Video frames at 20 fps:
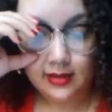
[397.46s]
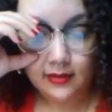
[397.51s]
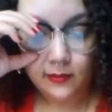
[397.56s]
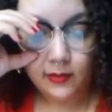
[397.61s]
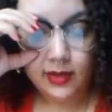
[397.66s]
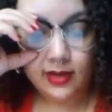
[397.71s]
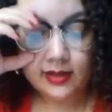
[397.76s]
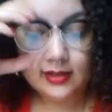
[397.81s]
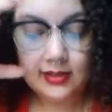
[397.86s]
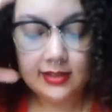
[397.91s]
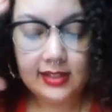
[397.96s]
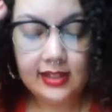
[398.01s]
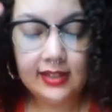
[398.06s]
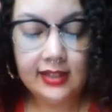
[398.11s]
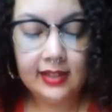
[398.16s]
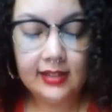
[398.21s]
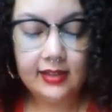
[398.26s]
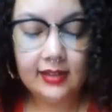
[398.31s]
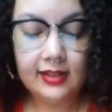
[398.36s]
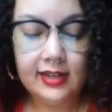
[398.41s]
we're going to
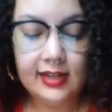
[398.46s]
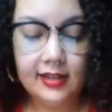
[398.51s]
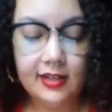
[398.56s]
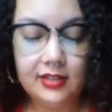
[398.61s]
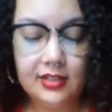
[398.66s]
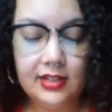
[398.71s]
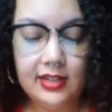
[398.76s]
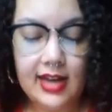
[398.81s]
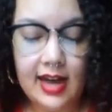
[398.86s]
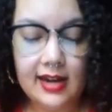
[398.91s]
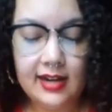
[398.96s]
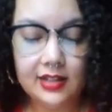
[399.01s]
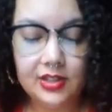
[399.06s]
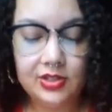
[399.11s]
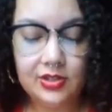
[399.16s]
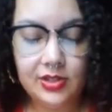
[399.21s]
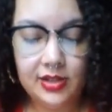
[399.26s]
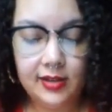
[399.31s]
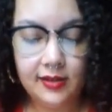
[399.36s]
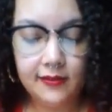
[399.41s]
see the energy kind of
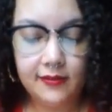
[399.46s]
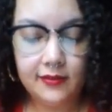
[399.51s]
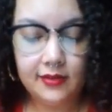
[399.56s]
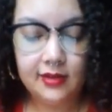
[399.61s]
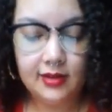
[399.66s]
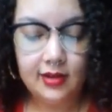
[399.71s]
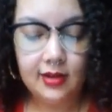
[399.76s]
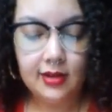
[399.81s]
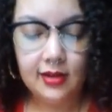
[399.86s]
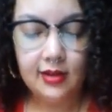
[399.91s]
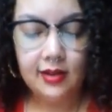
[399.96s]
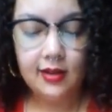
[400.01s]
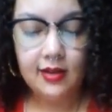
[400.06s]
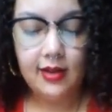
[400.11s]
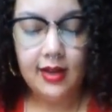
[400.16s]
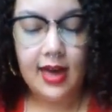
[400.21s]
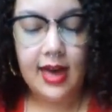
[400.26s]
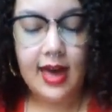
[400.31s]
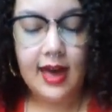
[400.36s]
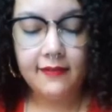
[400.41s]
shift
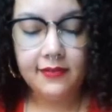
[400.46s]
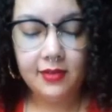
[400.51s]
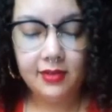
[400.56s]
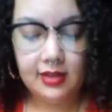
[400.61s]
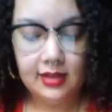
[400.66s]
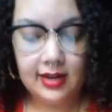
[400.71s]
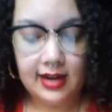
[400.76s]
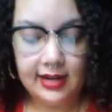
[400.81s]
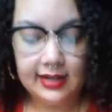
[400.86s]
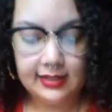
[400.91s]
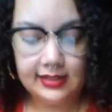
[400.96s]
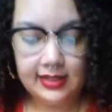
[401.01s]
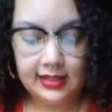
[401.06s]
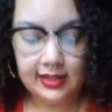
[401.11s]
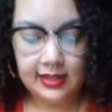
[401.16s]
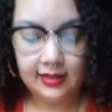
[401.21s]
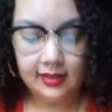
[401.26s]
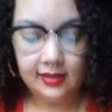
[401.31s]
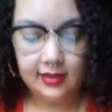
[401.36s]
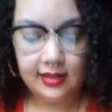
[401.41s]
after the
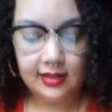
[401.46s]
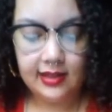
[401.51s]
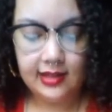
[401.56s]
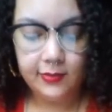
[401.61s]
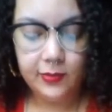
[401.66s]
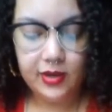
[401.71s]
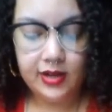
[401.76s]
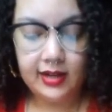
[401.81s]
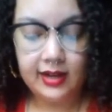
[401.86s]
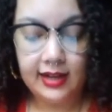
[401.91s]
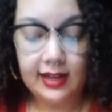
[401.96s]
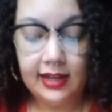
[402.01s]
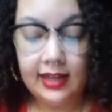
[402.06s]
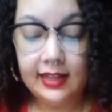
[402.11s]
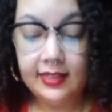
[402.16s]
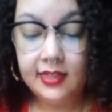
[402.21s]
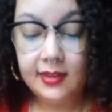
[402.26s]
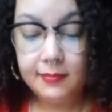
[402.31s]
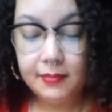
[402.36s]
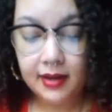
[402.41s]
19th and then we're going to
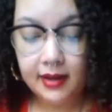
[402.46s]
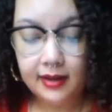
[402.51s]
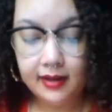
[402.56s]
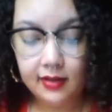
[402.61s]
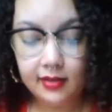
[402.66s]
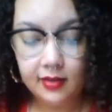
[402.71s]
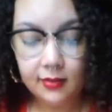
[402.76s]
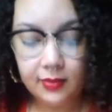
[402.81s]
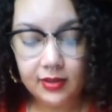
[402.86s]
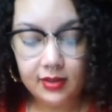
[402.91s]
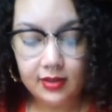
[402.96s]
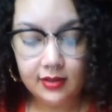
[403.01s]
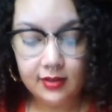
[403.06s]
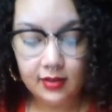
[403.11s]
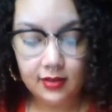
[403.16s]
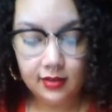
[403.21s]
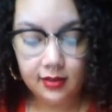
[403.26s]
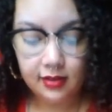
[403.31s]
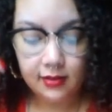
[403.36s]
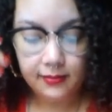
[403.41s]
end the month with
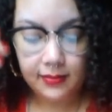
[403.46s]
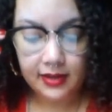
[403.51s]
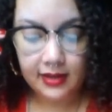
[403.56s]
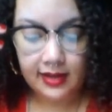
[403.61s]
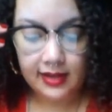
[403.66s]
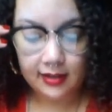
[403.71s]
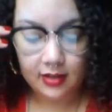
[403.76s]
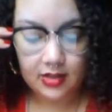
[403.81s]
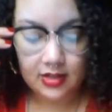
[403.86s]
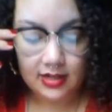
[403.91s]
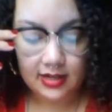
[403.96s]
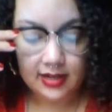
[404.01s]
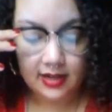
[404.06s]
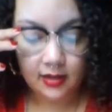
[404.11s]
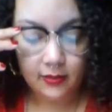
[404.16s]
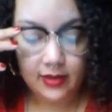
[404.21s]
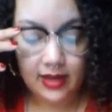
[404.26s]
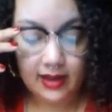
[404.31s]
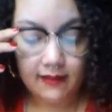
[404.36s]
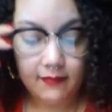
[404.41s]
a, a, little bit of energy
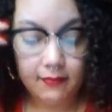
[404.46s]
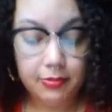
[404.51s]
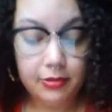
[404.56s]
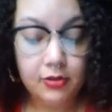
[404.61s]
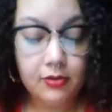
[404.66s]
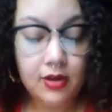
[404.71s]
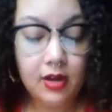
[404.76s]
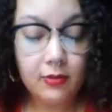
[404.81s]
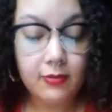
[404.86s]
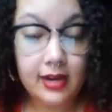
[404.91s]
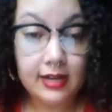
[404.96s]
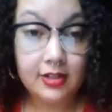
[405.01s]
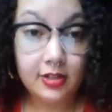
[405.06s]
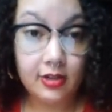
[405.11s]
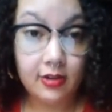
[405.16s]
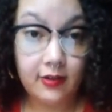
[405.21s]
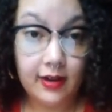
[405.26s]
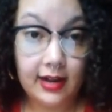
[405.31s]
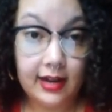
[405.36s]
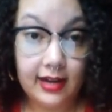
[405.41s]
here we have pluto
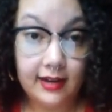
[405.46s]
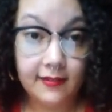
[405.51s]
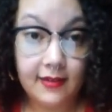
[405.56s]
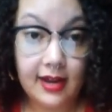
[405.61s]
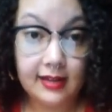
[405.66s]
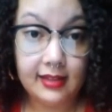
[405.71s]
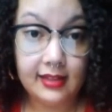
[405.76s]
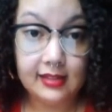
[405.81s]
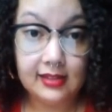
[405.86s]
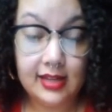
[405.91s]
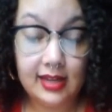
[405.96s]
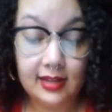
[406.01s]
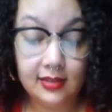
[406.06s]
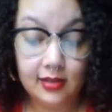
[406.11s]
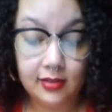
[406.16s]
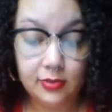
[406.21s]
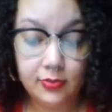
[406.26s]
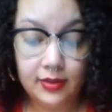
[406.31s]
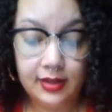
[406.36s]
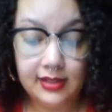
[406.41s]
retrograde on the set
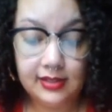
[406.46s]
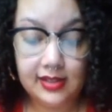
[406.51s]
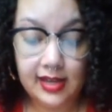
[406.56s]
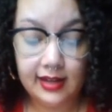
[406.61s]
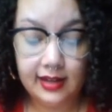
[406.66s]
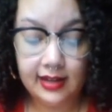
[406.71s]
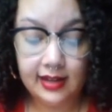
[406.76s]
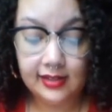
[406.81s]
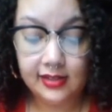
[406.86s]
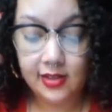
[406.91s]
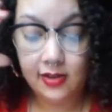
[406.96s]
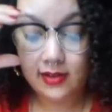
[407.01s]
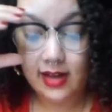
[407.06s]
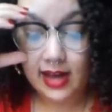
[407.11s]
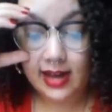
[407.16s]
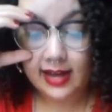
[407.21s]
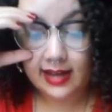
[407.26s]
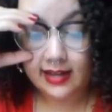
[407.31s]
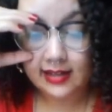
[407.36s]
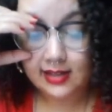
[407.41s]
the 22nd so
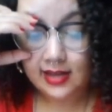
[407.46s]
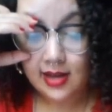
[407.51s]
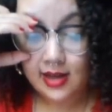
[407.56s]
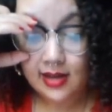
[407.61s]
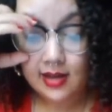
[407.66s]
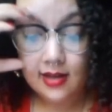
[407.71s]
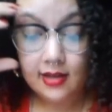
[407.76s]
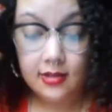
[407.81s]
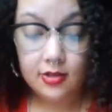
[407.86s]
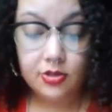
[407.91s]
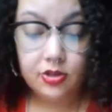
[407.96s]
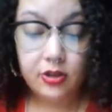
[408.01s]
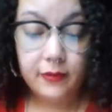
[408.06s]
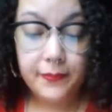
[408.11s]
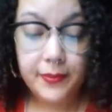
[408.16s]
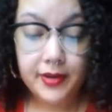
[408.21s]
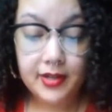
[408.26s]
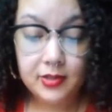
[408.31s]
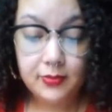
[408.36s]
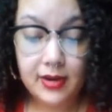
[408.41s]
guys
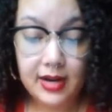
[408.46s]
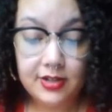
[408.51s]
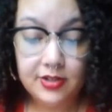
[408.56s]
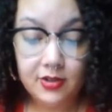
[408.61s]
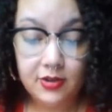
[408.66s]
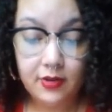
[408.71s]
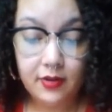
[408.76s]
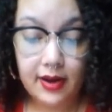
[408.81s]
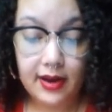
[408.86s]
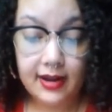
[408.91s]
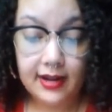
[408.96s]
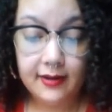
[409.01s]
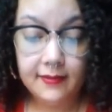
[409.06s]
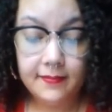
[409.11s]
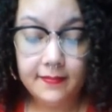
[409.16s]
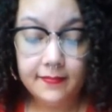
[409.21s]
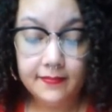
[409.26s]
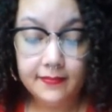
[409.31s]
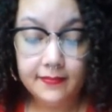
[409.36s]
jupiter's retrograde